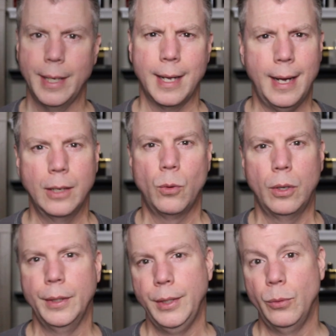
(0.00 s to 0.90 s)
like a high
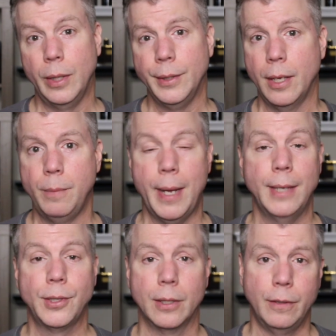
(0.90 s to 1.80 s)
quality, well done
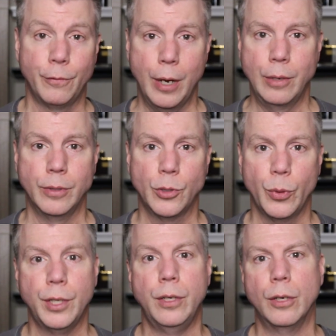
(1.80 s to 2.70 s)
masculine fragrance
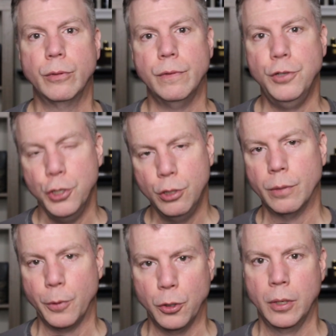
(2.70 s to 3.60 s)
with the note of
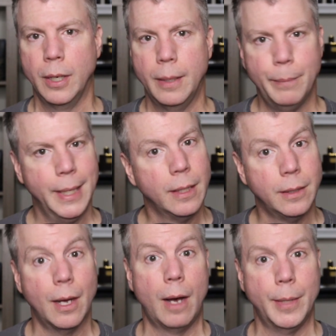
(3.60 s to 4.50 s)
juniper
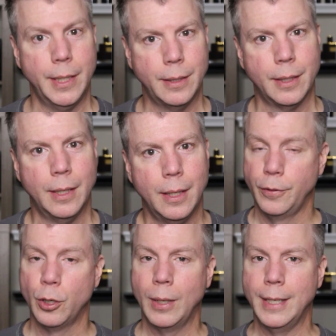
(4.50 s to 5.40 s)
being dominant.
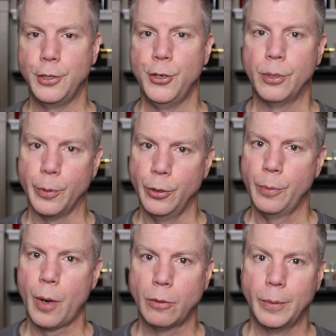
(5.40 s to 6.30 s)
If you don't like juniper,
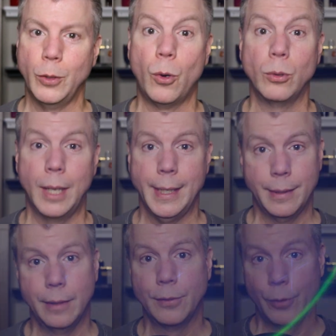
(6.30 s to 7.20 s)
you probably won't
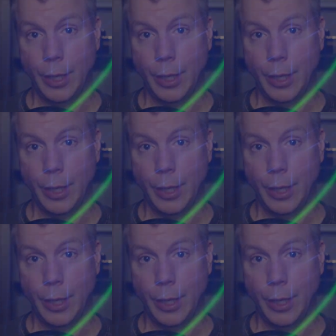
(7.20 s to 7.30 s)
like this